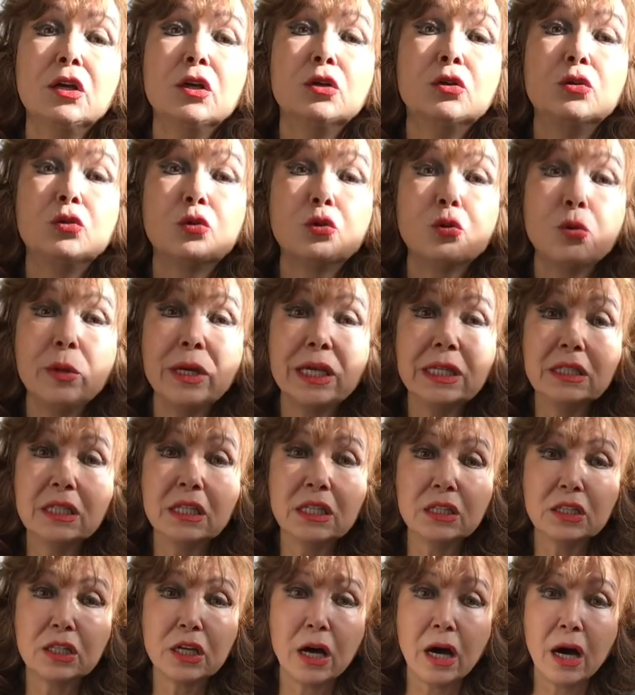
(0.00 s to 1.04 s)

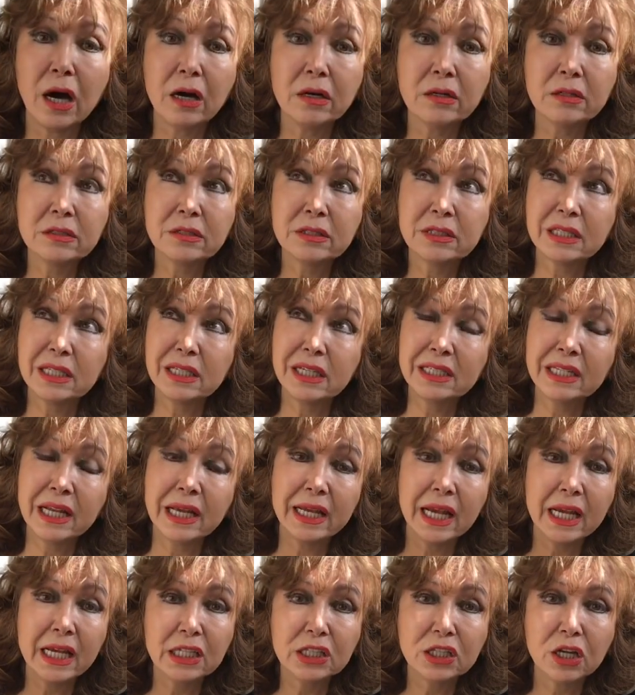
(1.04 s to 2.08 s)

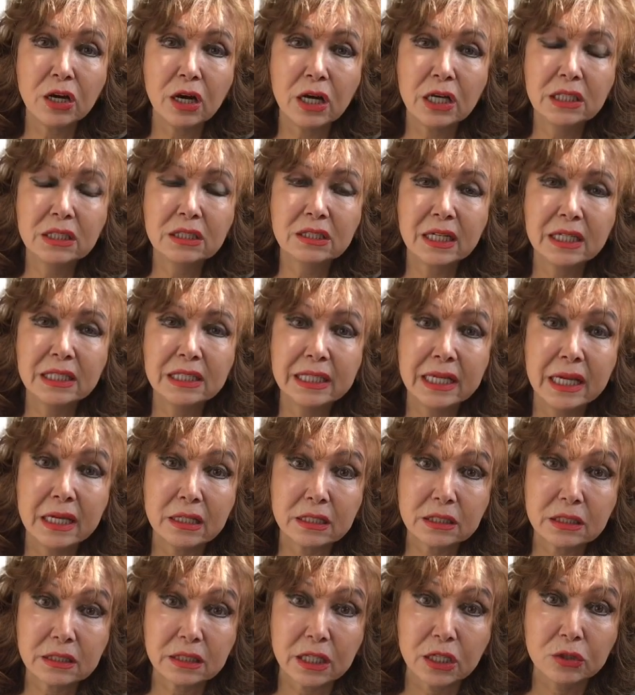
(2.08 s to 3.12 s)
20,800
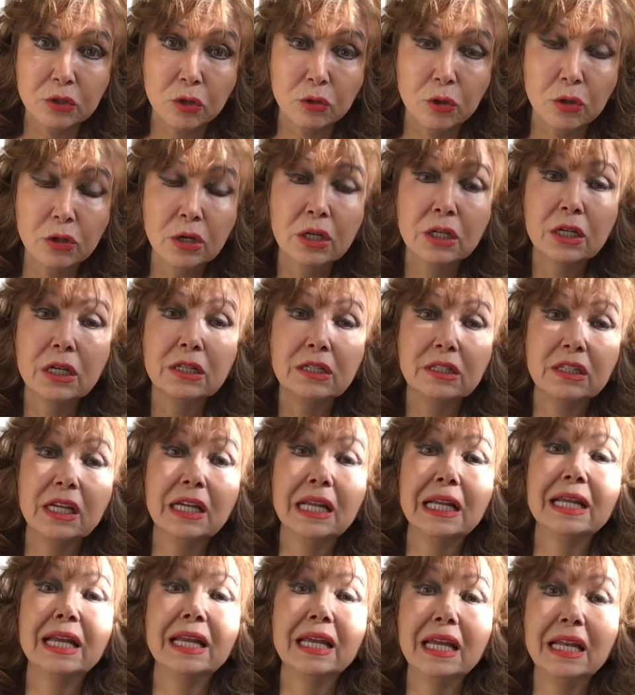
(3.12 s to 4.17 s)
years ago till
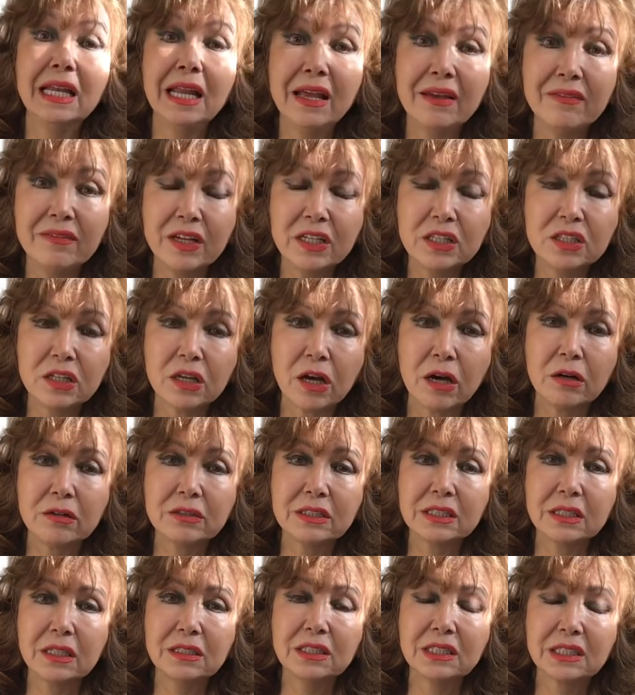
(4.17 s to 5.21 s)

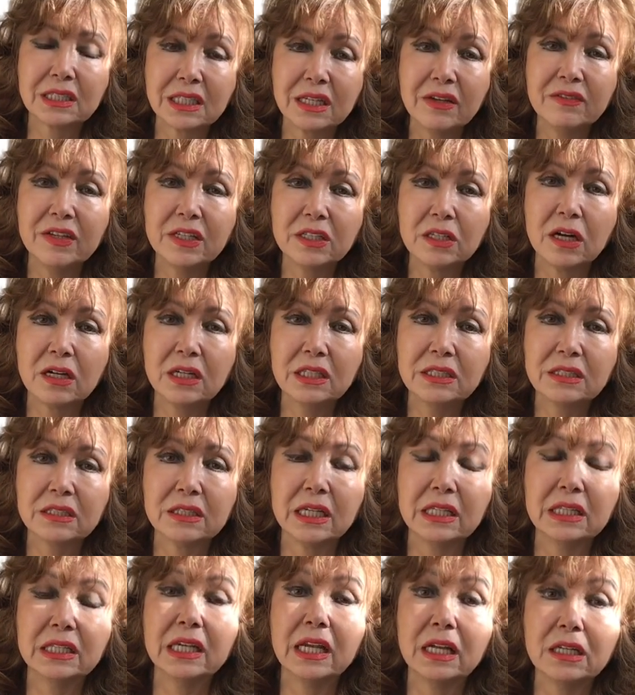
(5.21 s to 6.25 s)

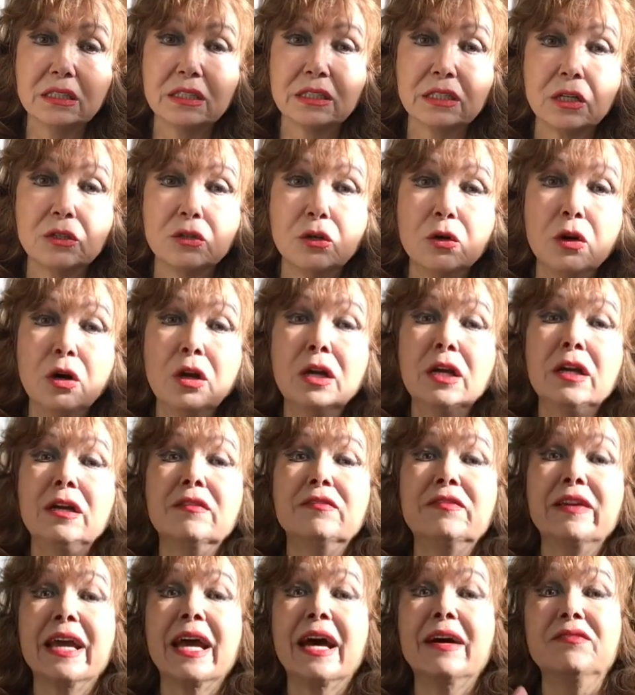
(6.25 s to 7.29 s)
11,700 years ago,
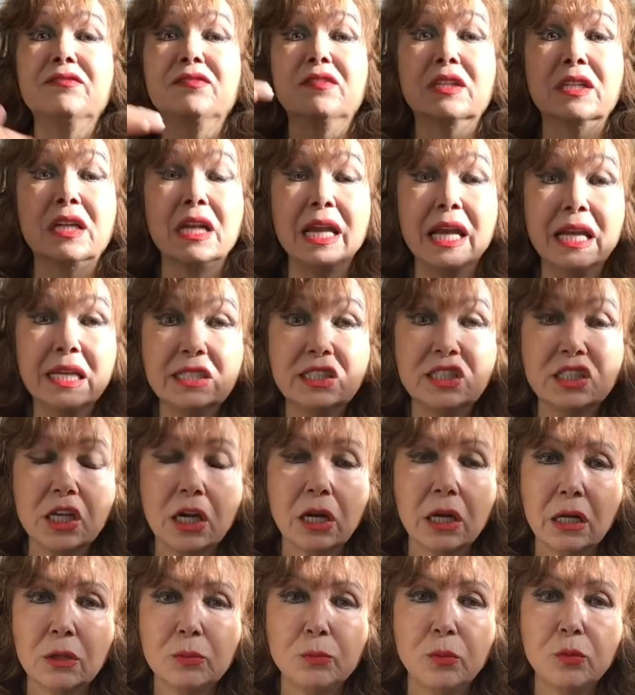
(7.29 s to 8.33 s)
we had glacial
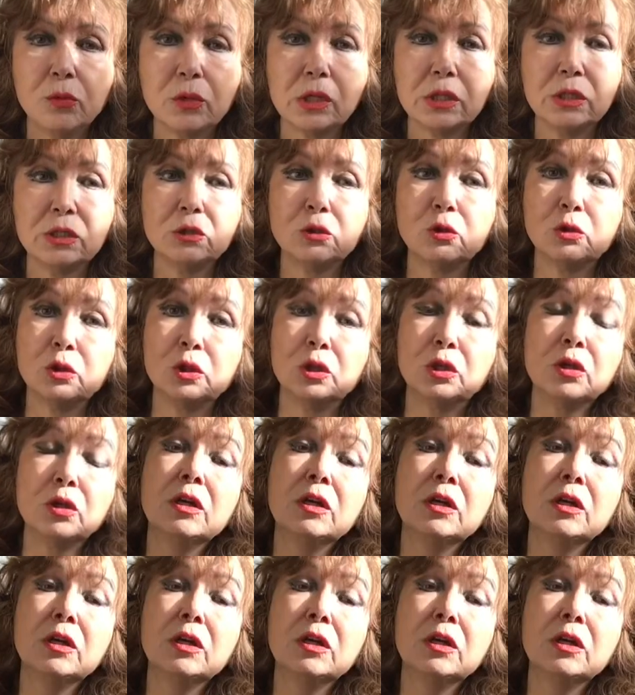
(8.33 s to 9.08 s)
period.